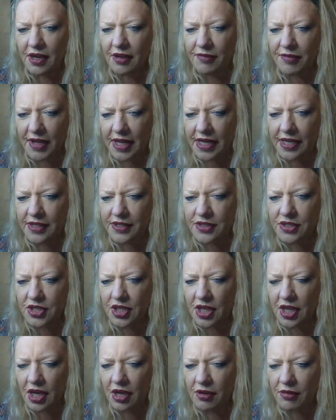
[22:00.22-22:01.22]
of it
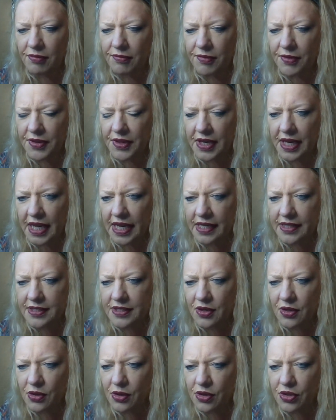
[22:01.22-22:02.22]
to go for the
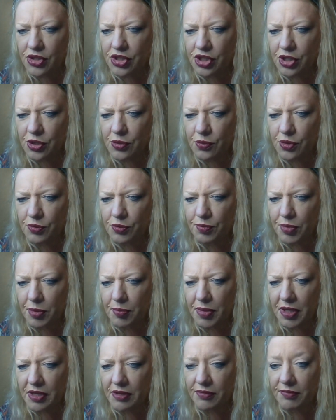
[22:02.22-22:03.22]
next course, you would be
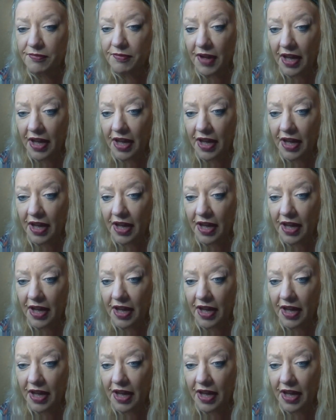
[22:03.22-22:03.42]
billed